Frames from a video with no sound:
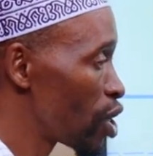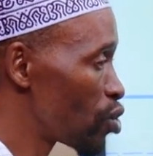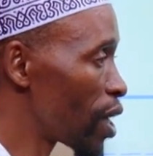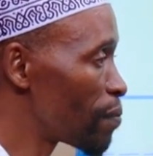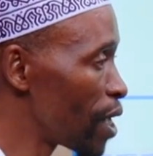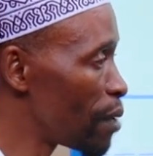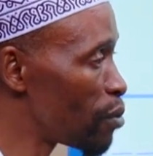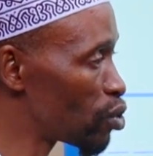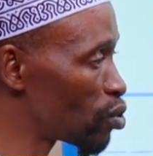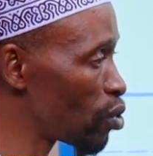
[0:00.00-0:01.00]
You can be
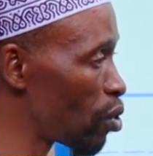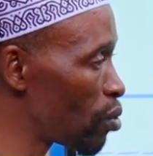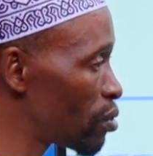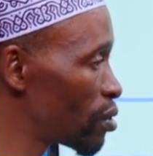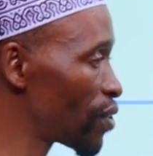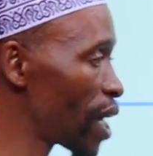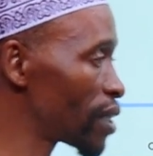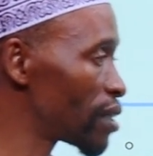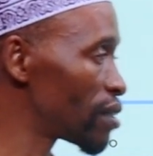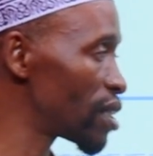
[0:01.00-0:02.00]
able to know
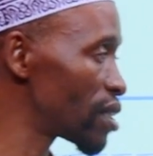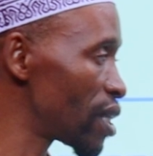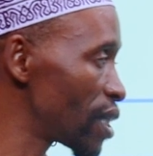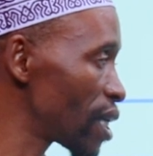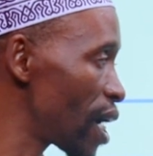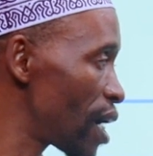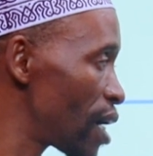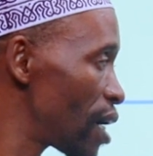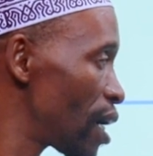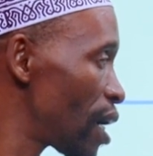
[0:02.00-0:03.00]
that this letter
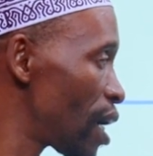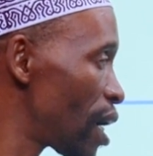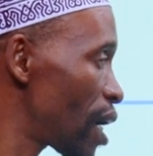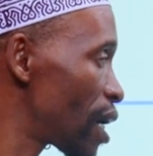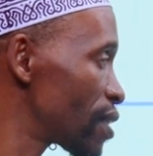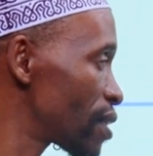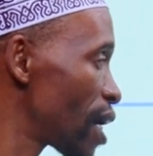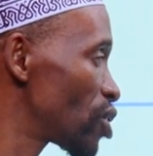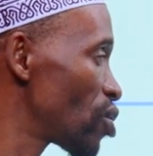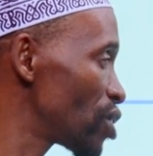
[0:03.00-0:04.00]
has
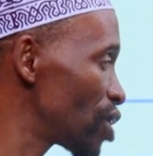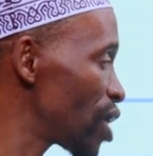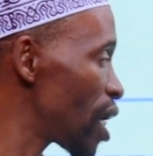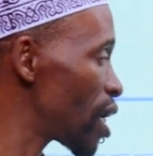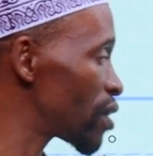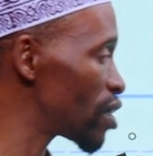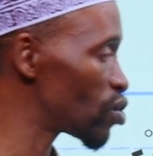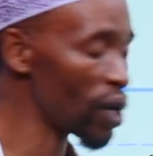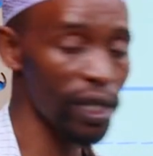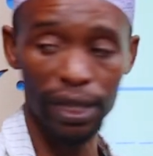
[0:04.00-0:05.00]
a dot here,
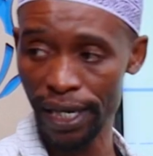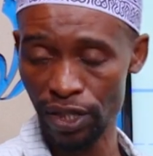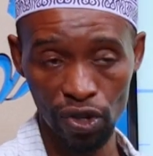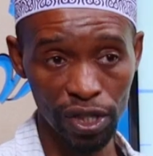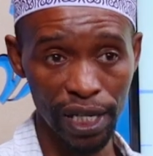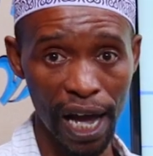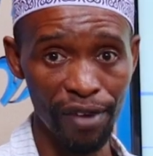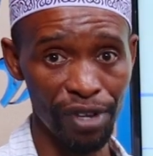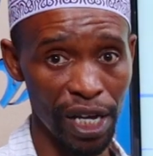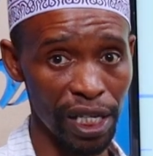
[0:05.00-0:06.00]
this one does not
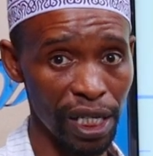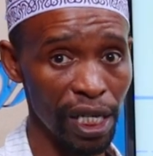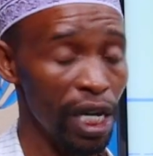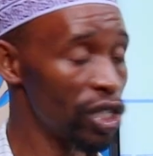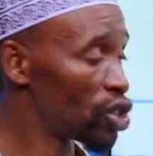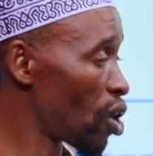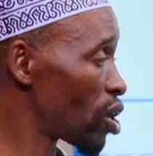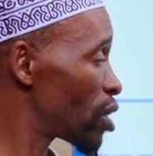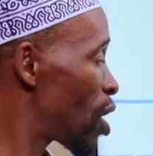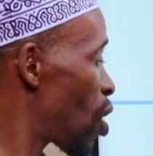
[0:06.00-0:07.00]
have any
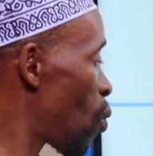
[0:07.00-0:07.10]
dot,